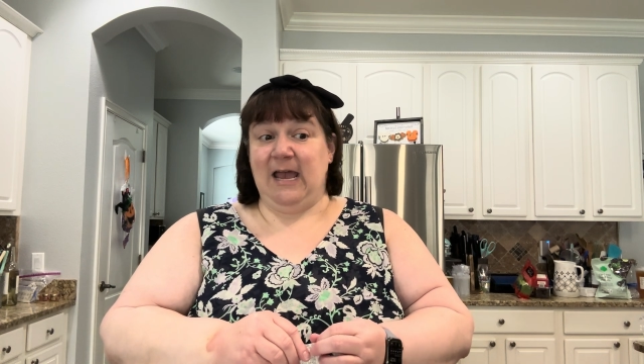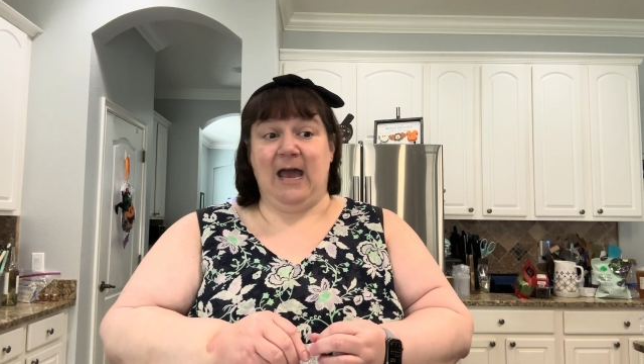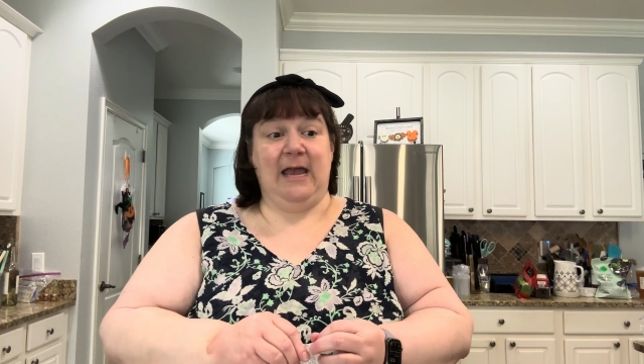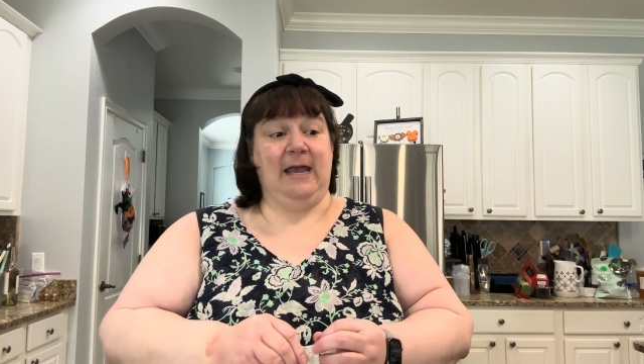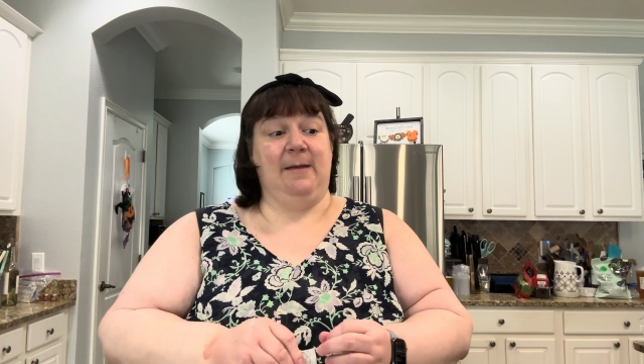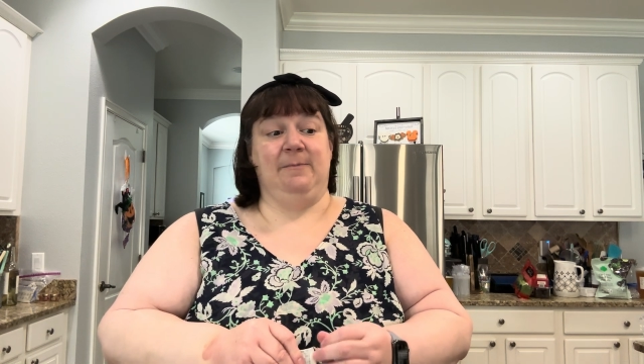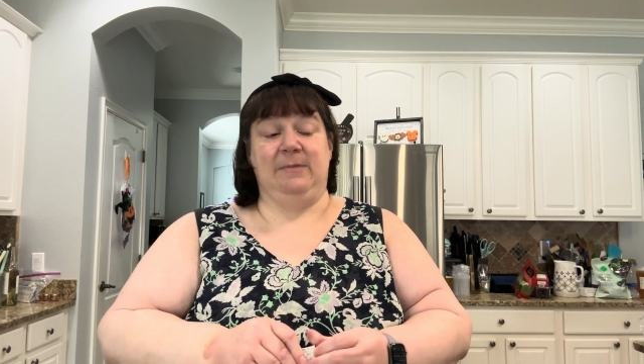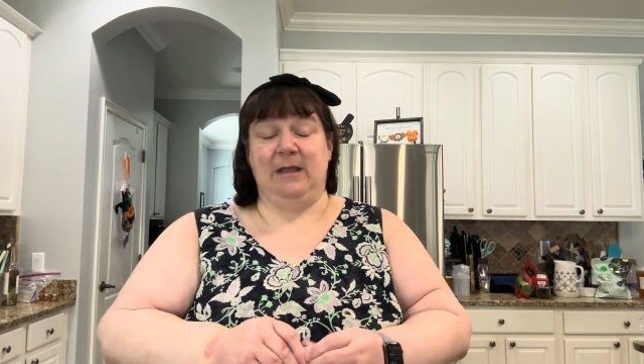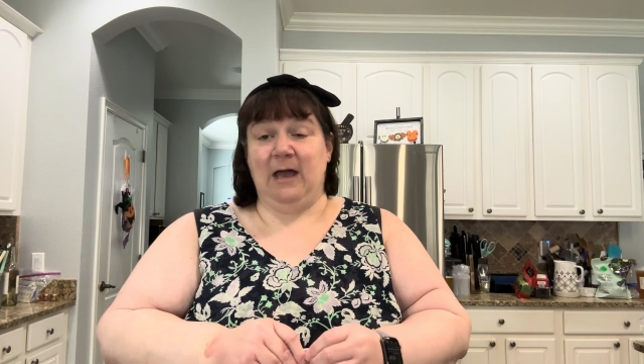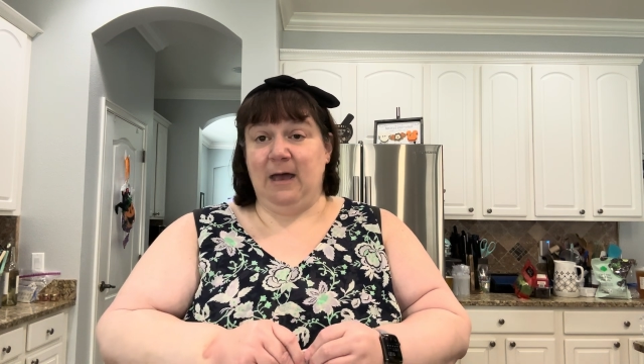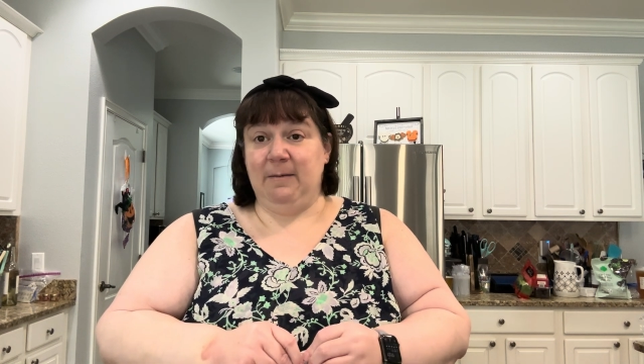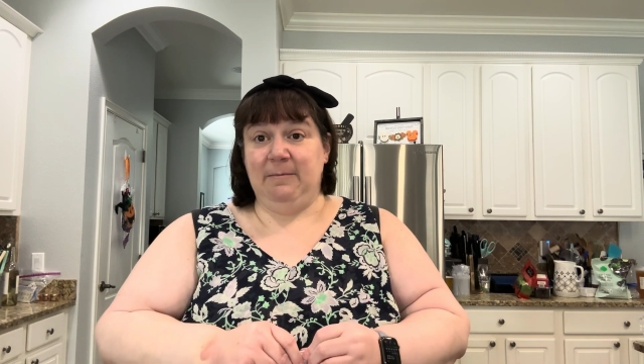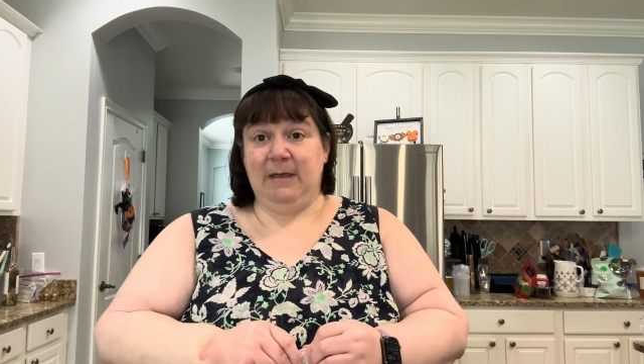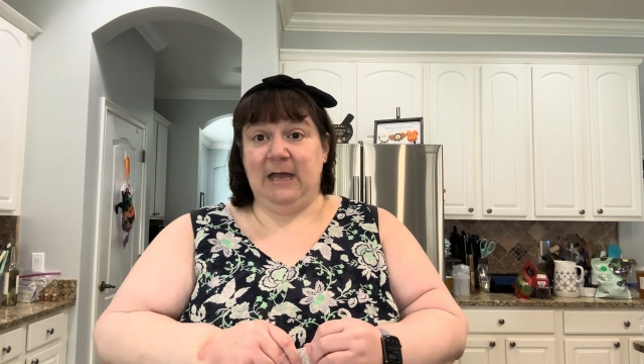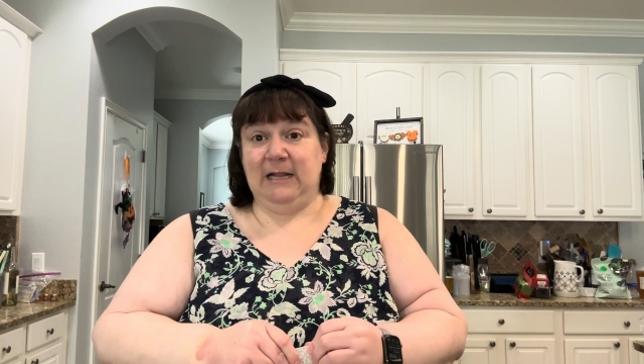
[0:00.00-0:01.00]
I am
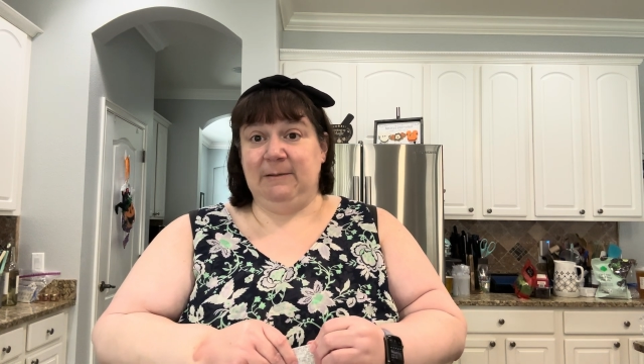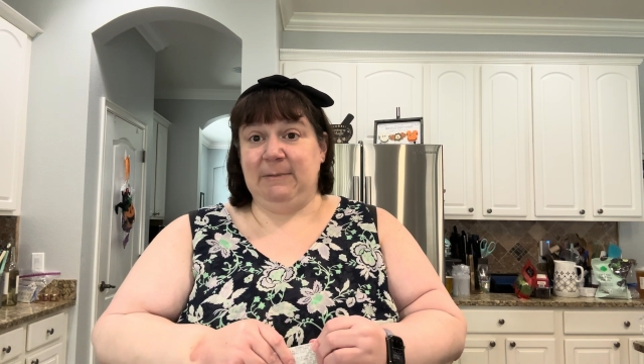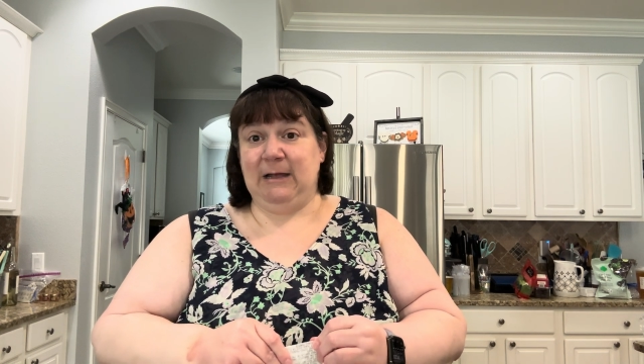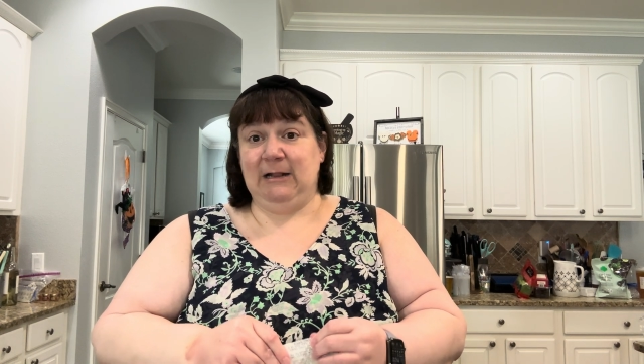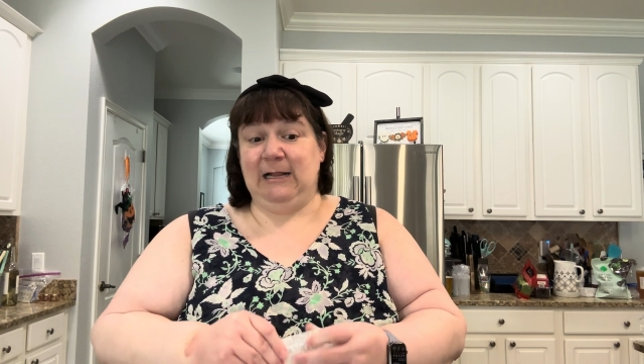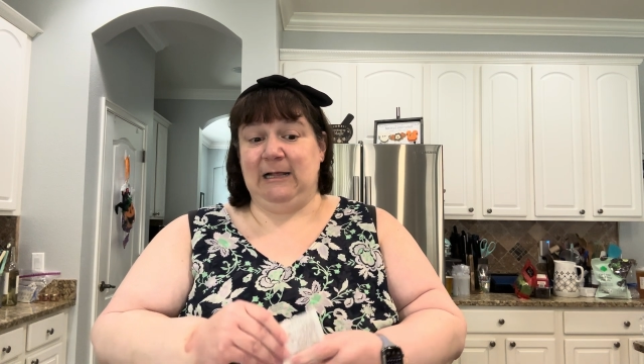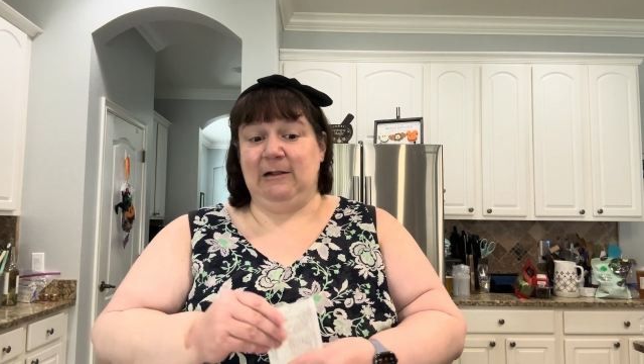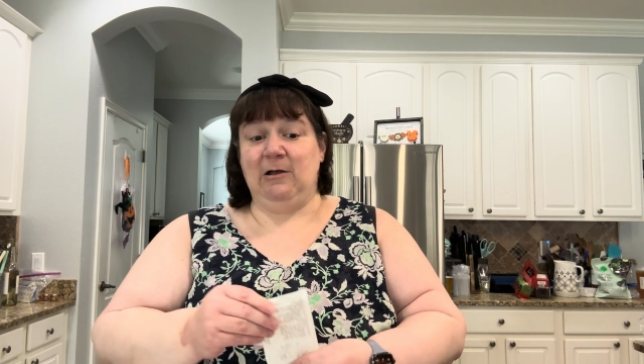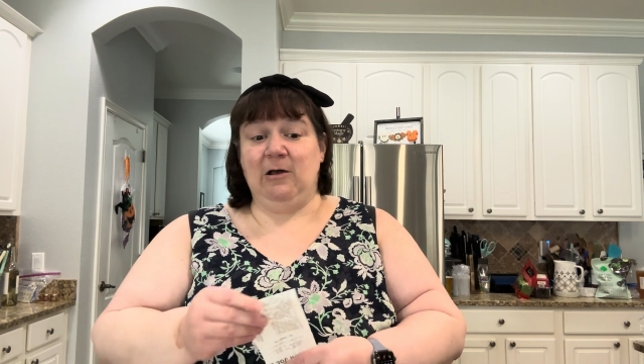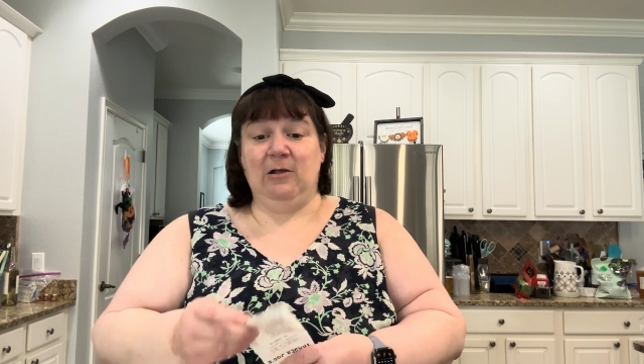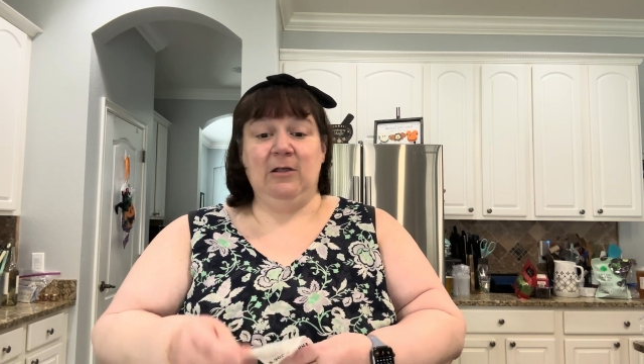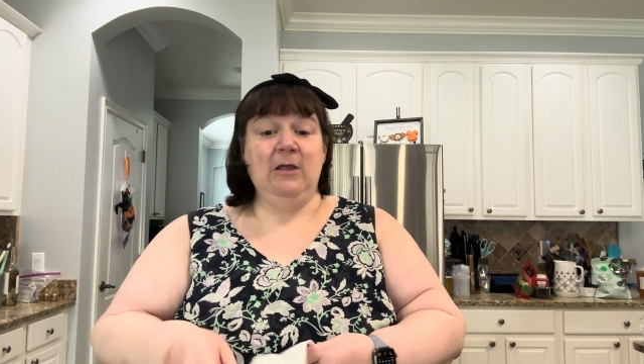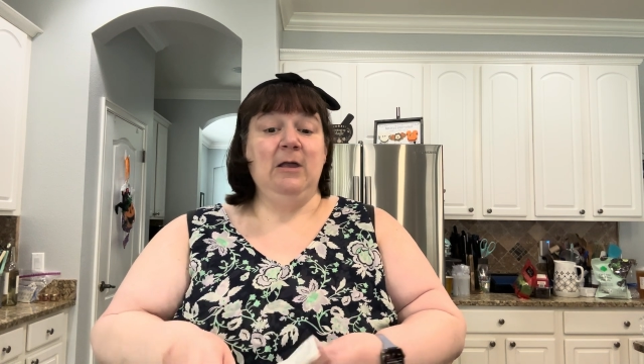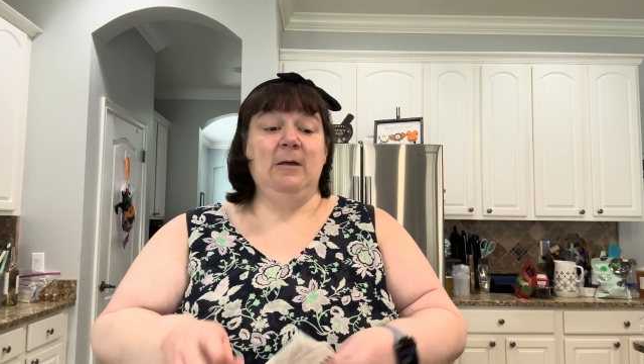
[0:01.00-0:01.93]
not mad about it at all